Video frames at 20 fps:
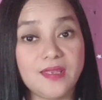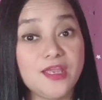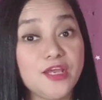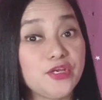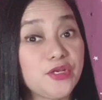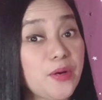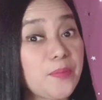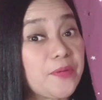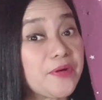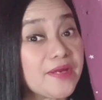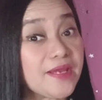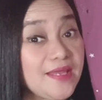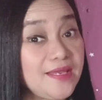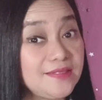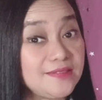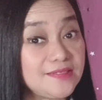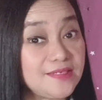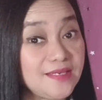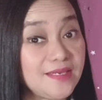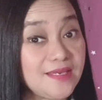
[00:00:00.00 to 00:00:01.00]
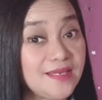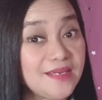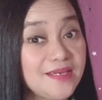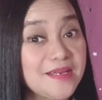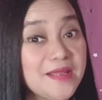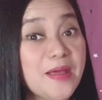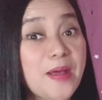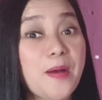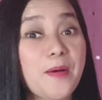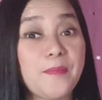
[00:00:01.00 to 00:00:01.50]
Number eighteen,
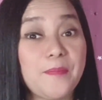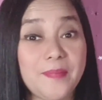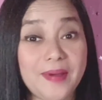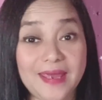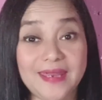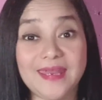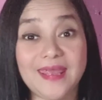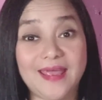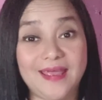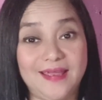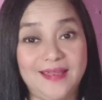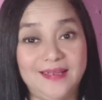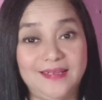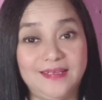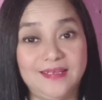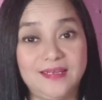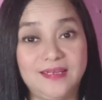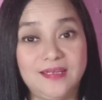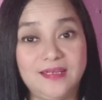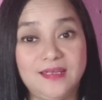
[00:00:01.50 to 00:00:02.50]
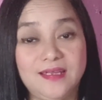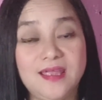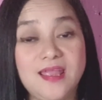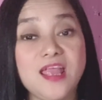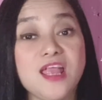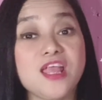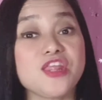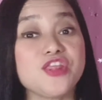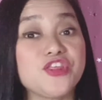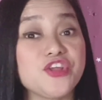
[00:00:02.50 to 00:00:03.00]
manhag.
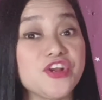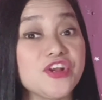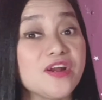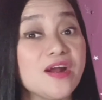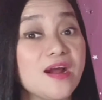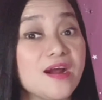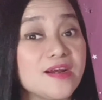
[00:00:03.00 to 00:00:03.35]
There are